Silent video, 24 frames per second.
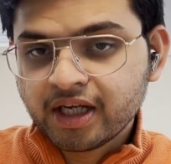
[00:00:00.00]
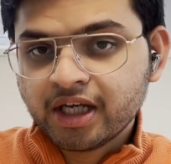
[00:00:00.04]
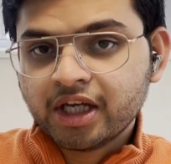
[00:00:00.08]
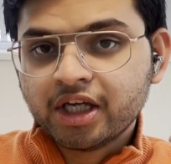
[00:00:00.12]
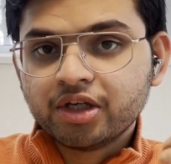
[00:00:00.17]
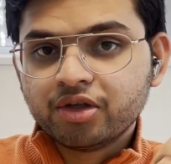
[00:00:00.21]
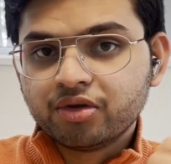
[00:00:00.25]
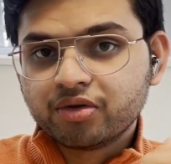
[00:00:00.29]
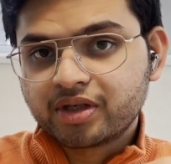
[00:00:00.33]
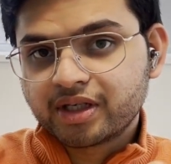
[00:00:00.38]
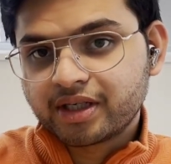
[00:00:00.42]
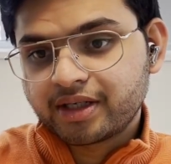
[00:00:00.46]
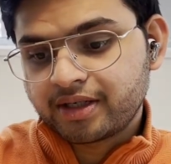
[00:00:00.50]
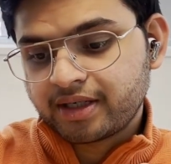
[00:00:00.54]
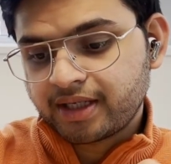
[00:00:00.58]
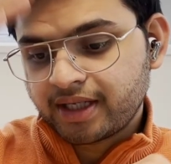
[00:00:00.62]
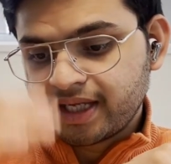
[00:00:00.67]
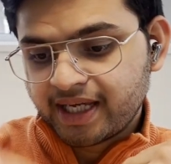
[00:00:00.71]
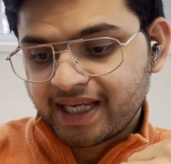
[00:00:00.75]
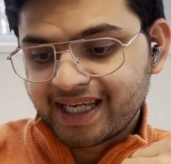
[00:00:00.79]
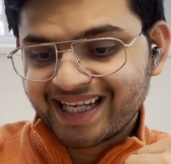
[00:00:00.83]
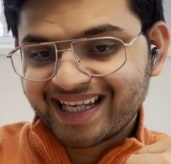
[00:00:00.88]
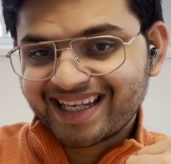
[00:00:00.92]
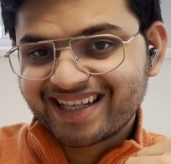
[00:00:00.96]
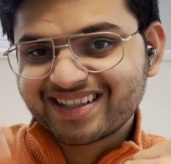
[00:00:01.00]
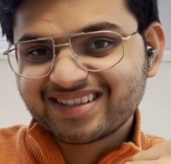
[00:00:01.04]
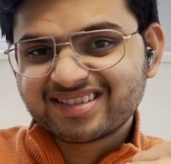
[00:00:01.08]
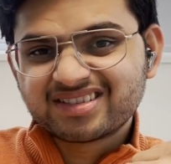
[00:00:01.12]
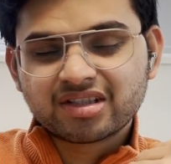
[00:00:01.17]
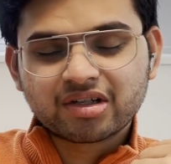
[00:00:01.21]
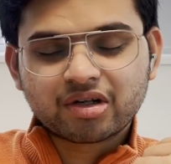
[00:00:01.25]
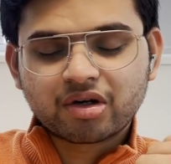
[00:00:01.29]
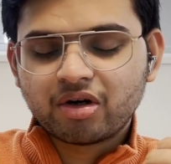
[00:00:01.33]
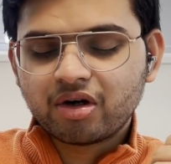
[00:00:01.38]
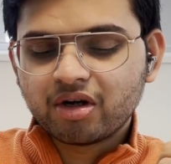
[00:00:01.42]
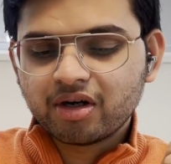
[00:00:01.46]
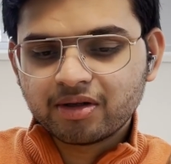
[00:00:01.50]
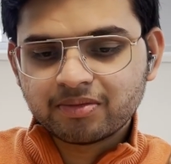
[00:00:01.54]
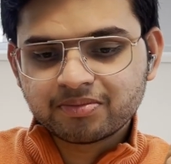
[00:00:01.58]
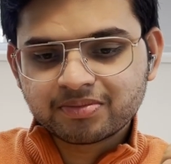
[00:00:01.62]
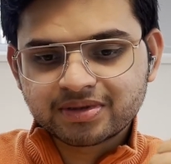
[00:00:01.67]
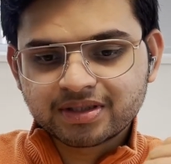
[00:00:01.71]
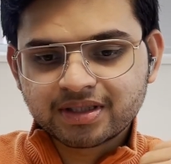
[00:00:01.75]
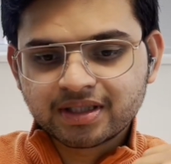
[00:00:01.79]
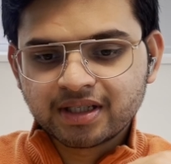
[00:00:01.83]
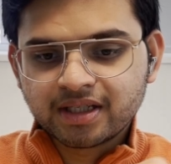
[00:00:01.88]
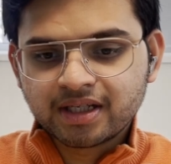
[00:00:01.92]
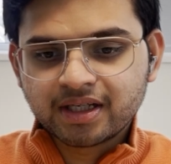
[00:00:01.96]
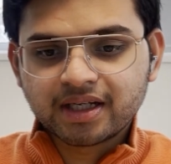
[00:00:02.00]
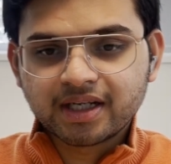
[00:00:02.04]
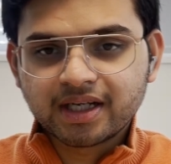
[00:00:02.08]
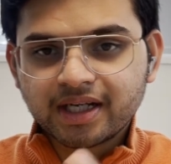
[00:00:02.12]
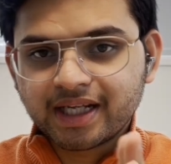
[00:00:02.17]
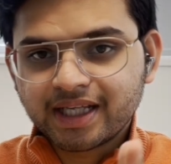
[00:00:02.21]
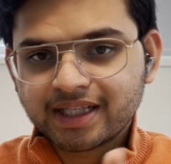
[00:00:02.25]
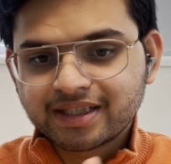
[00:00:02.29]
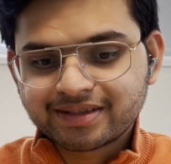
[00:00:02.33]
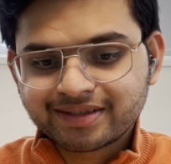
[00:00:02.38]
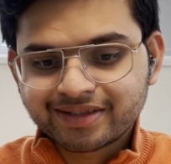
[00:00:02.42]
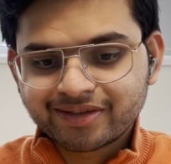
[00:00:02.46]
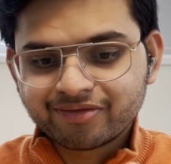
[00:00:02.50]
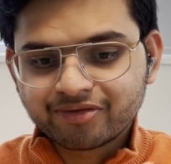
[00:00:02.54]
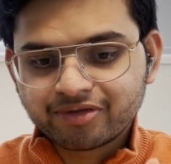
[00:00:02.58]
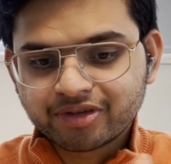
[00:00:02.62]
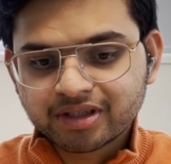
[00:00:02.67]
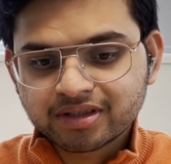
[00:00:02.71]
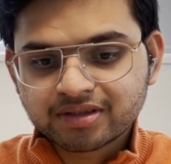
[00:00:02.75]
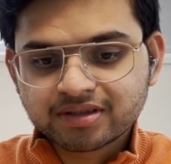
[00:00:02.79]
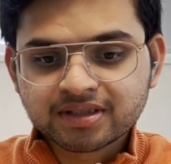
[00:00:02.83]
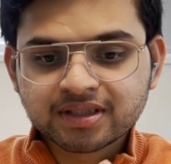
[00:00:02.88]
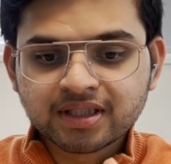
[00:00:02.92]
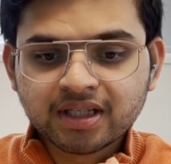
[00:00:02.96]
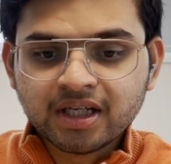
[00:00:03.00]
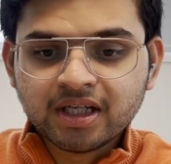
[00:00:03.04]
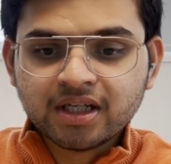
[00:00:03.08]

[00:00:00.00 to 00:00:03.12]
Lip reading: You can increase the columns, lengths and widths,